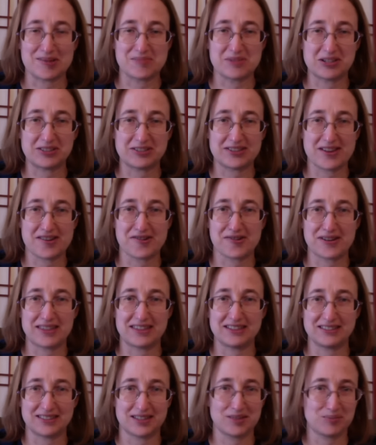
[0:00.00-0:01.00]
So
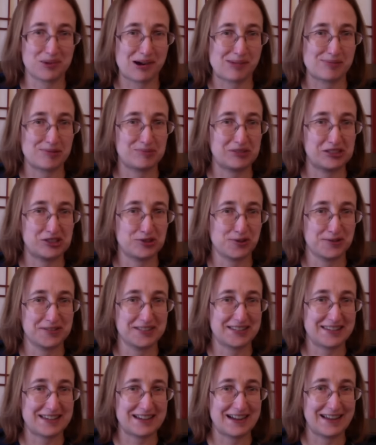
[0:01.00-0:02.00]
this is probably
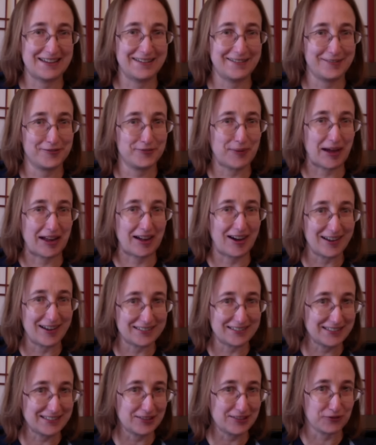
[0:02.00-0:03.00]
towards the end of my
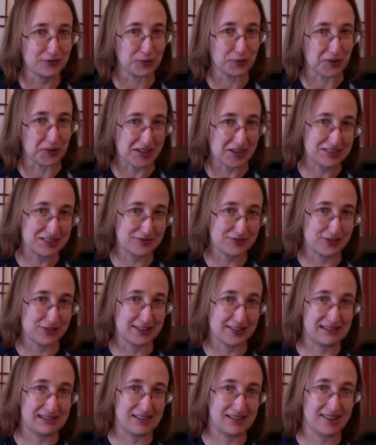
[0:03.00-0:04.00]
hot tea forays for
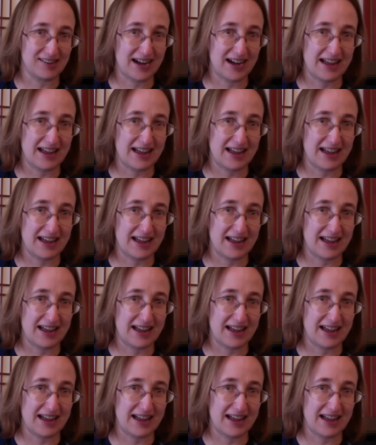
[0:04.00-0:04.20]
the year.